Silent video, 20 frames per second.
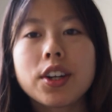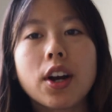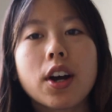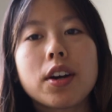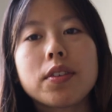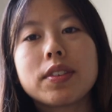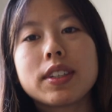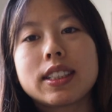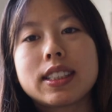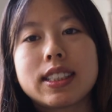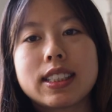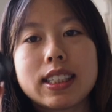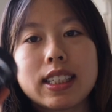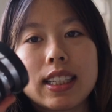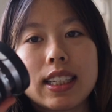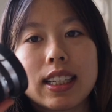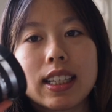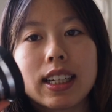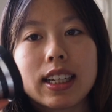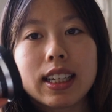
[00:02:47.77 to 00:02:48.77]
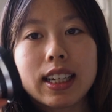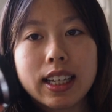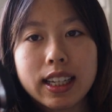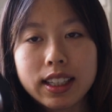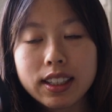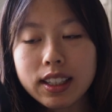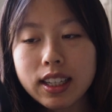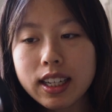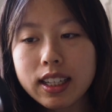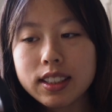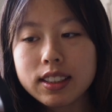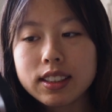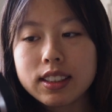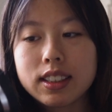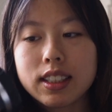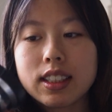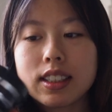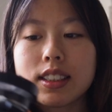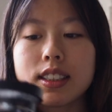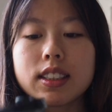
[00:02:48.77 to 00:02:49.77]
off is the kit lens.
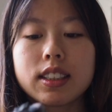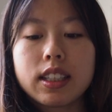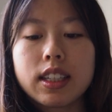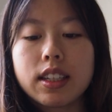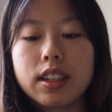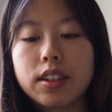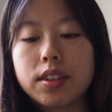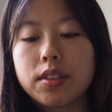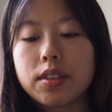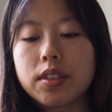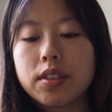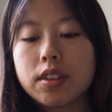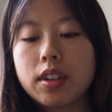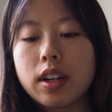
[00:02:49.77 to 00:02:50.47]
This is the